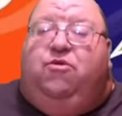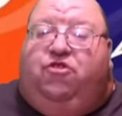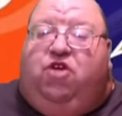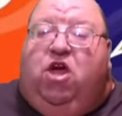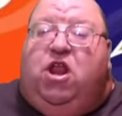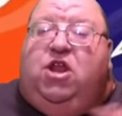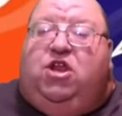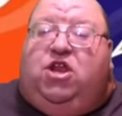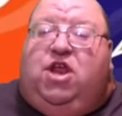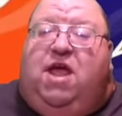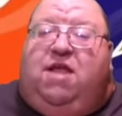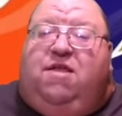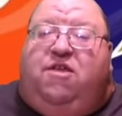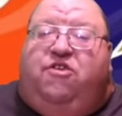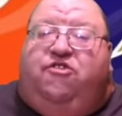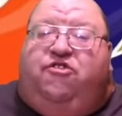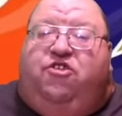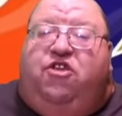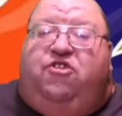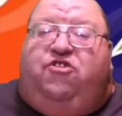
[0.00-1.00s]
going to take the
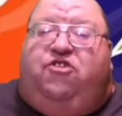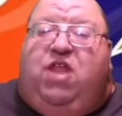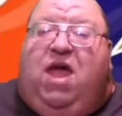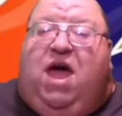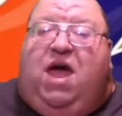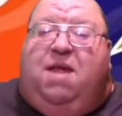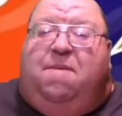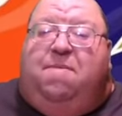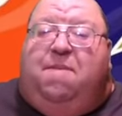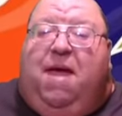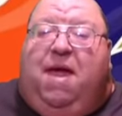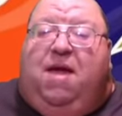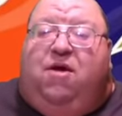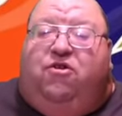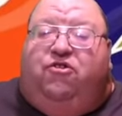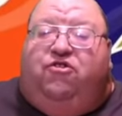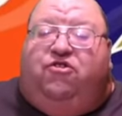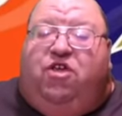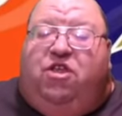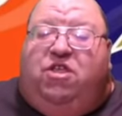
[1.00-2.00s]
Cincinnati
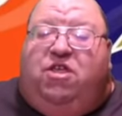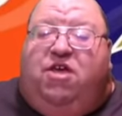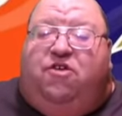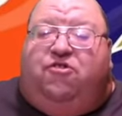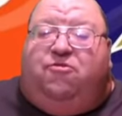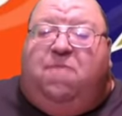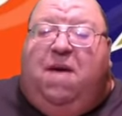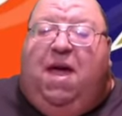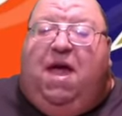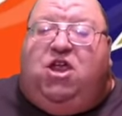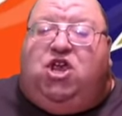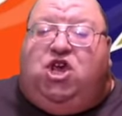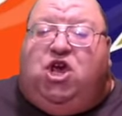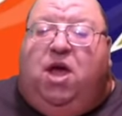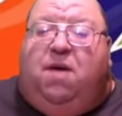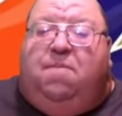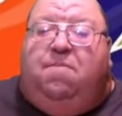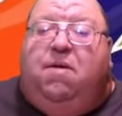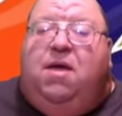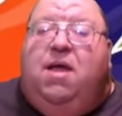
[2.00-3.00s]
Bengals in this
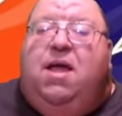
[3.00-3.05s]
matchup,